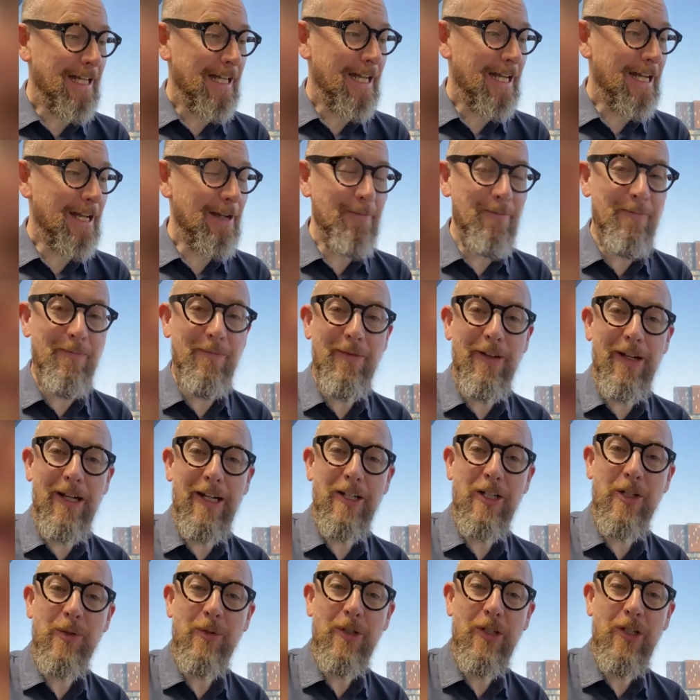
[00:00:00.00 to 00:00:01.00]
I
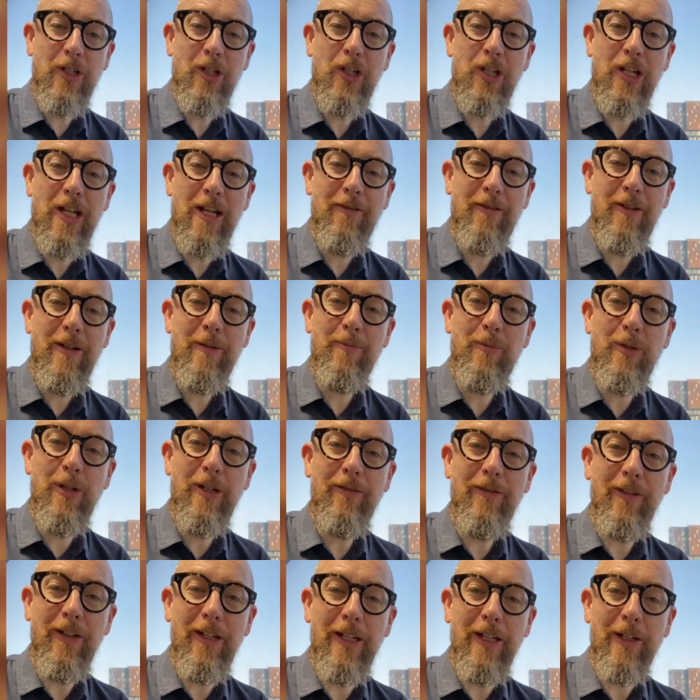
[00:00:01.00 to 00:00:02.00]
just wanted to share very
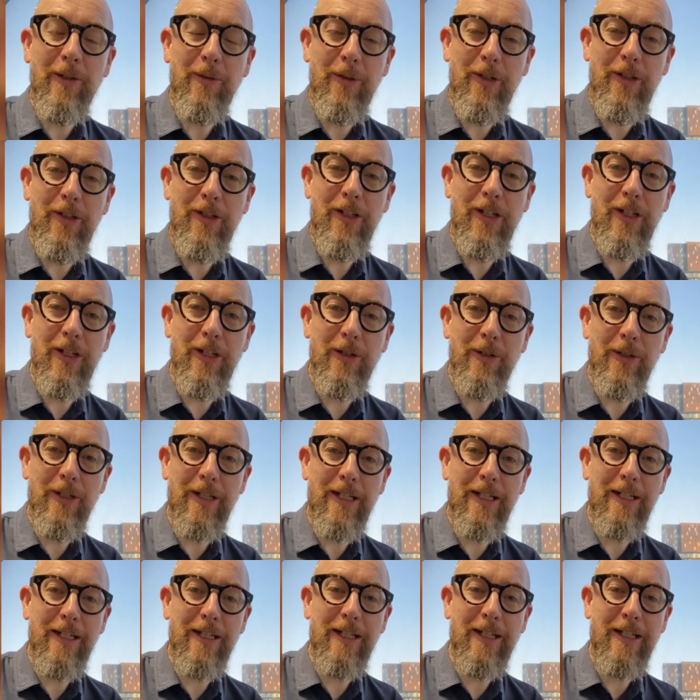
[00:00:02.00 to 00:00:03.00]
briefly with you
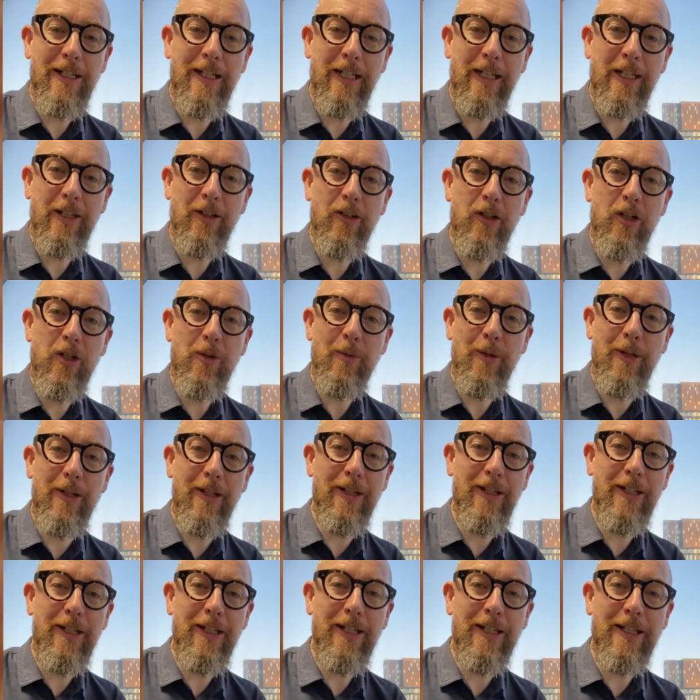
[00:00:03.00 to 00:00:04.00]
an
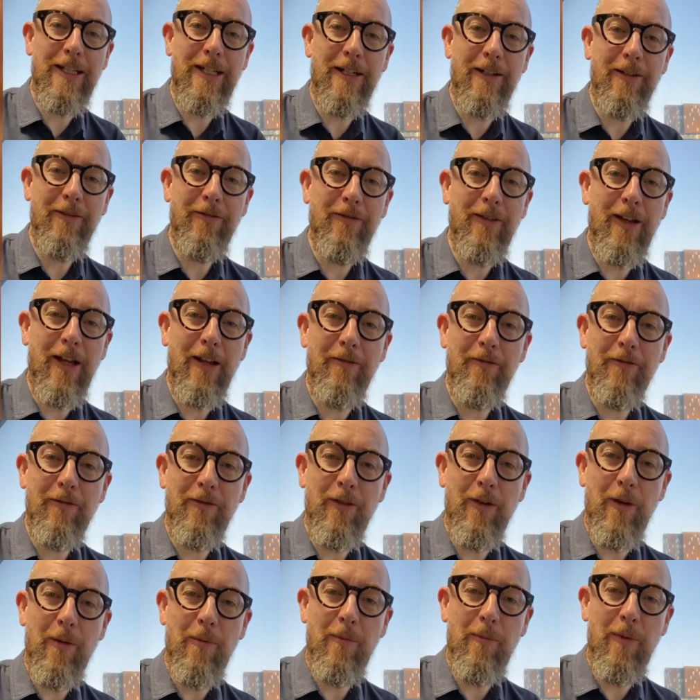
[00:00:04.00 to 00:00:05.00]
encouragement that I've found
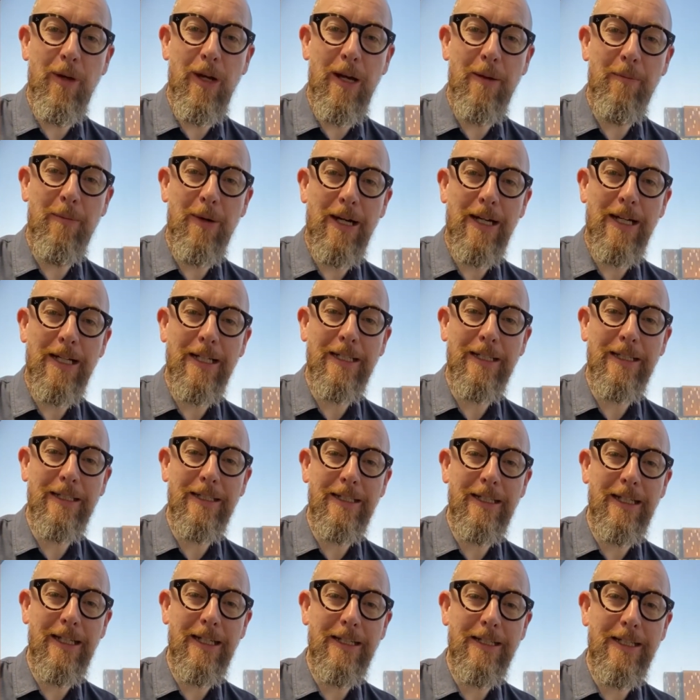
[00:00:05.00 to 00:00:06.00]
from my
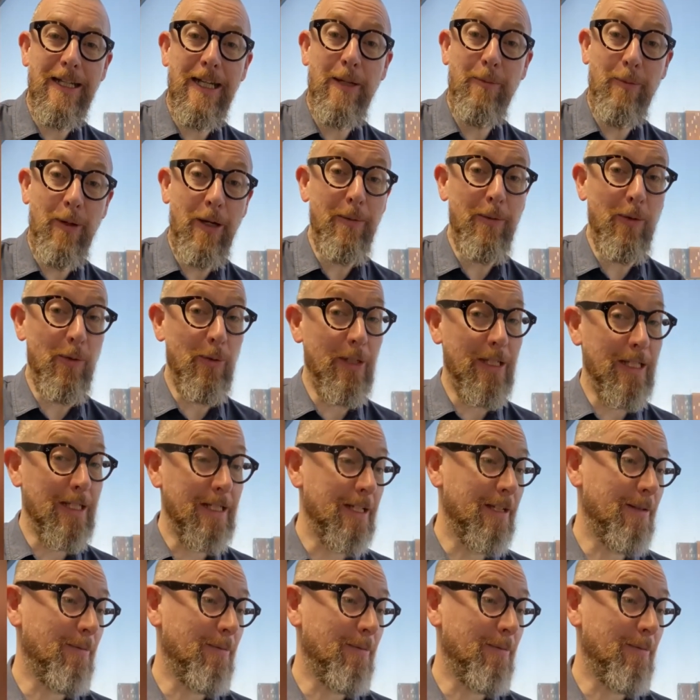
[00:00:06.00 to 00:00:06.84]
daily Bible readings.